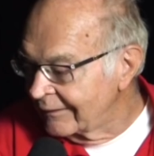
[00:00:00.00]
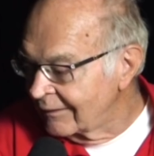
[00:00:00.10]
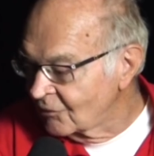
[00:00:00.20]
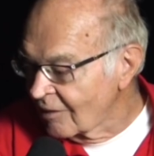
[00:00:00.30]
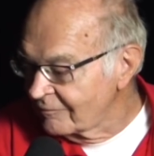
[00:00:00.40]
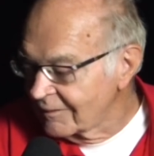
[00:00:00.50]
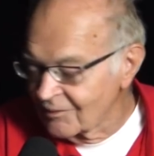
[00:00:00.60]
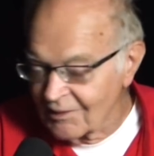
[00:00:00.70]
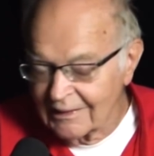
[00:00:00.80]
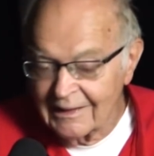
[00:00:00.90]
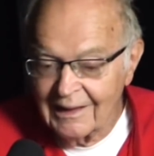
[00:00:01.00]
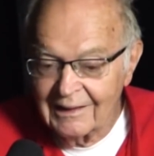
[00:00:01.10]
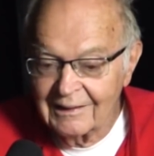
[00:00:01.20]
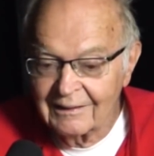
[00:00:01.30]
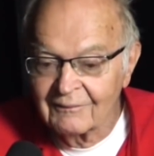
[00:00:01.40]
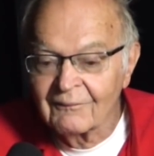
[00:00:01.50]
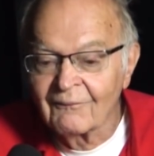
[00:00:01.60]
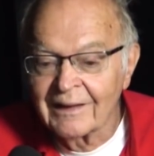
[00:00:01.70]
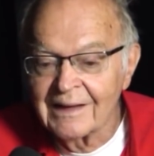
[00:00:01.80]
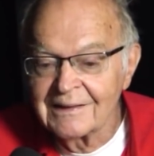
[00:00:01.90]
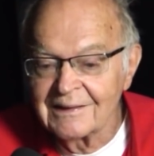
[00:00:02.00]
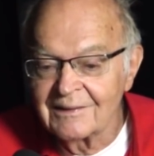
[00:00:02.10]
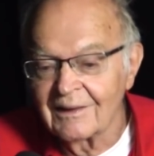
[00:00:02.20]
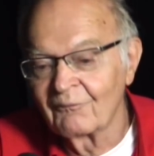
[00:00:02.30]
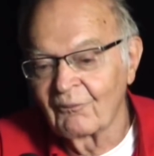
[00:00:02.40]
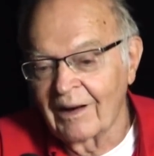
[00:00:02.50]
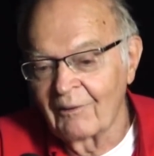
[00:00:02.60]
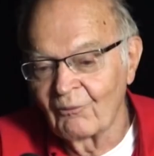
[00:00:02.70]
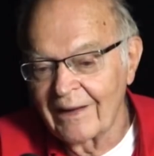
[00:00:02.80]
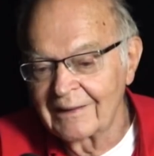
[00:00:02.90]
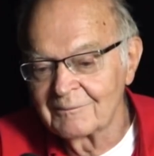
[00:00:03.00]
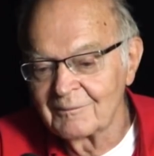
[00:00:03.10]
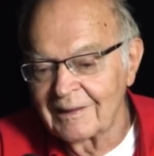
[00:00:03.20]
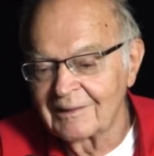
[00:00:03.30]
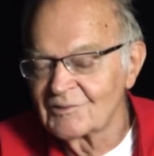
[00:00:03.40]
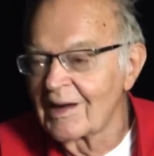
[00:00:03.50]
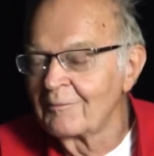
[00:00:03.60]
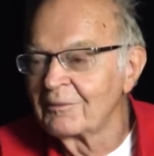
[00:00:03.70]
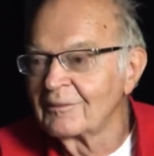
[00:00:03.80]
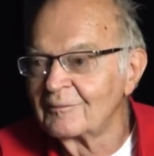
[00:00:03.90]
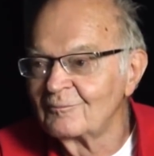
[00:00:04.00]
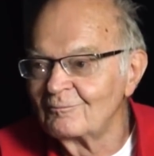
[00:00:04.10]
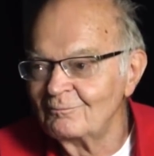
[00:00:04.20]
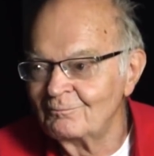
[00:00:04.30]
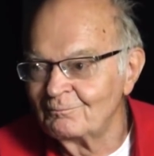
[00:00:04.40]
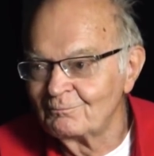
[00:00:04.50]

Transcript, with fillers: as often as I can when I need a, a random example. Mm.